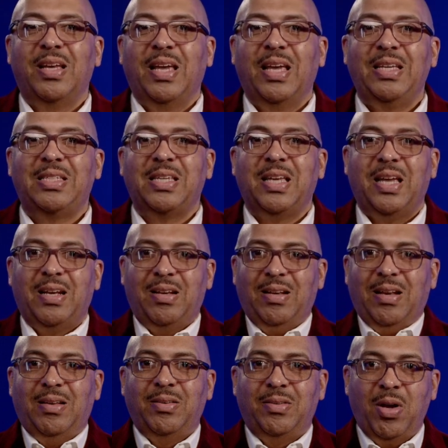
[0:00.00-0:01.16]
He said,
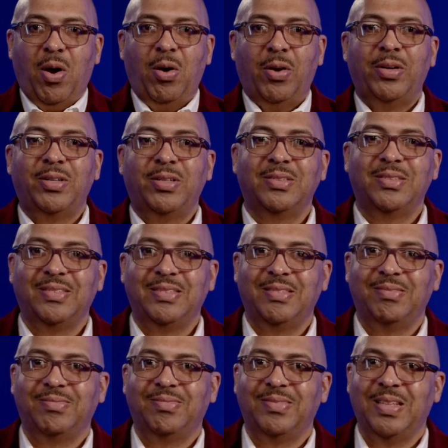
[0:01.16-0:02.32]
"Daughter,"
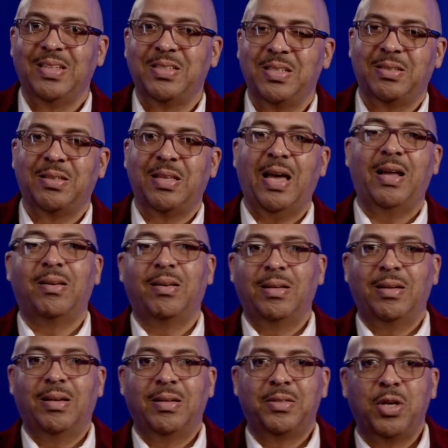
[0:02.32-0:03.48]
isn't that
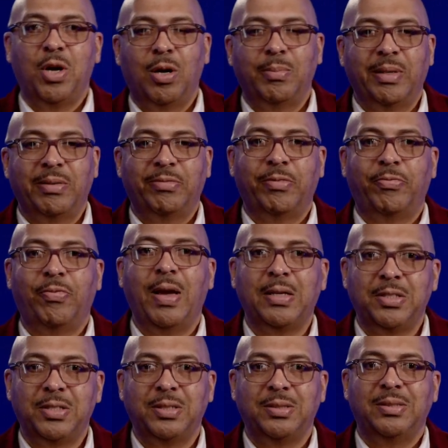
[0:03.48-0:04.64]
a term of
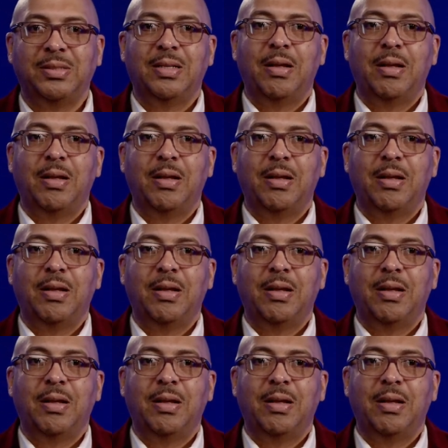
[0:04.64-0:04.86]
affection?